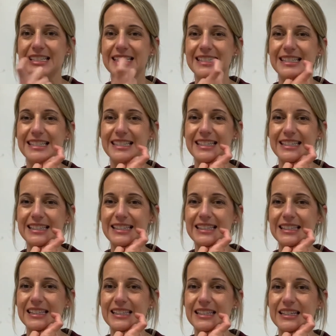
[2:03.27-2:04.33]
Teeth.
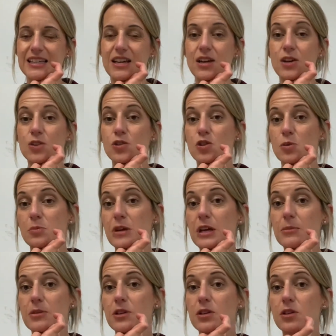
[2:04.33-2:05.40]
So maybe
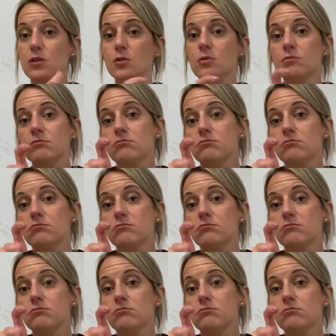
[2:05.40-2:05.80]
you